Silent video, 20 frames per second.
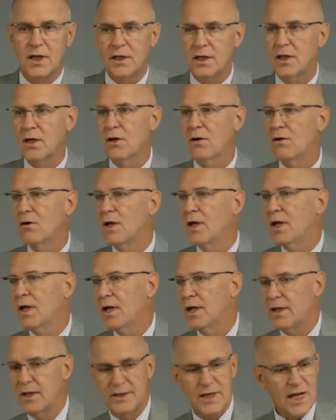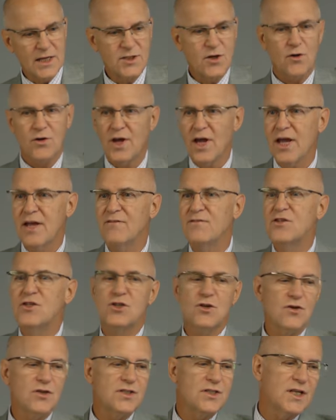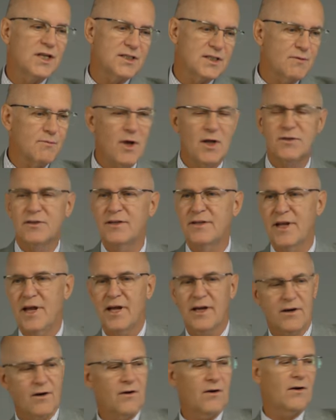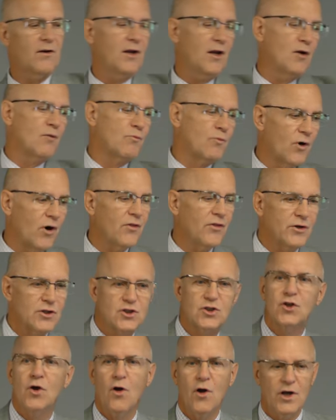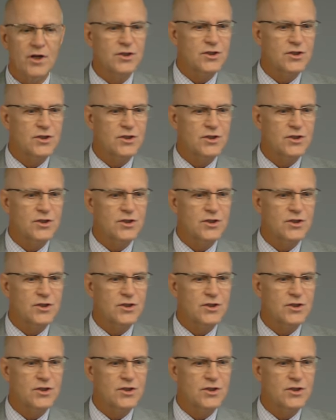You know, and that's okay if Susie is about to take her little brother's toy.